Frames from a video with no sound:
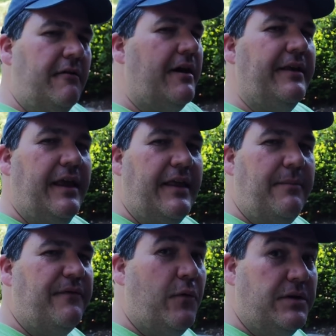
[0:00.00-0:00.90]
or anything like that
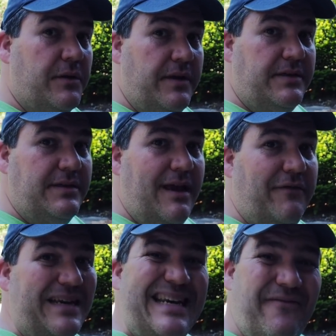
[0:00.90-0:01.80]
before, so this is
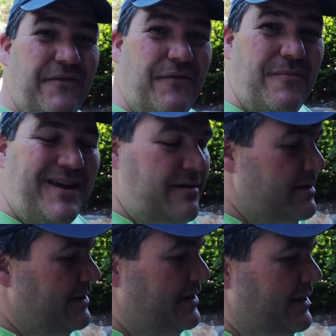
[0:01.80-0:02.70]
definitely different for me.
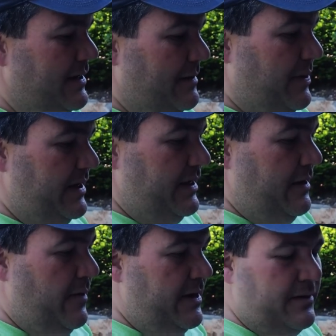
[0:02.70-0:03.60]
But you
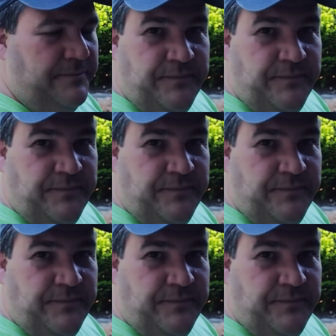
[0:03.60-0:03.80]
know what?